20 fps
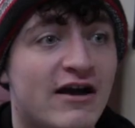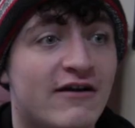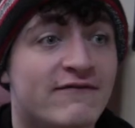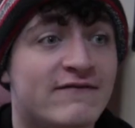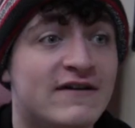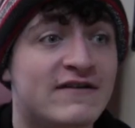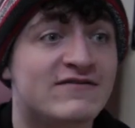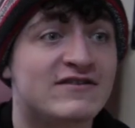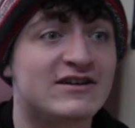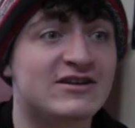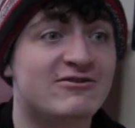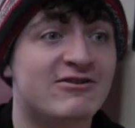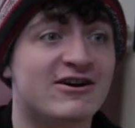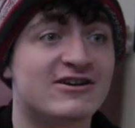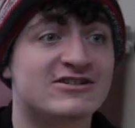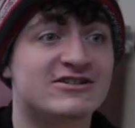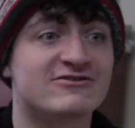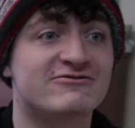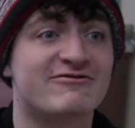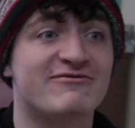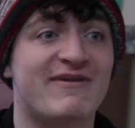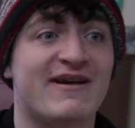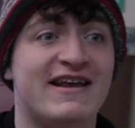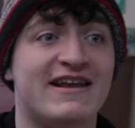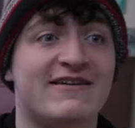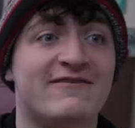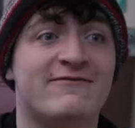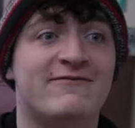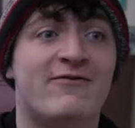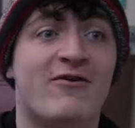got 15 questions
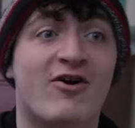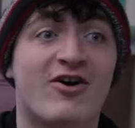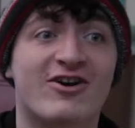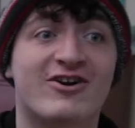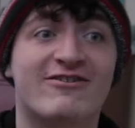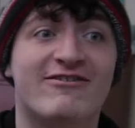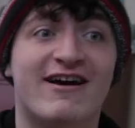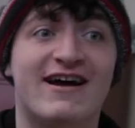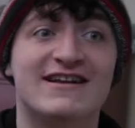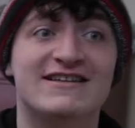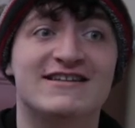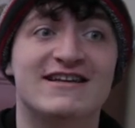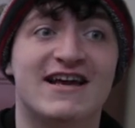remaining, 4 correct,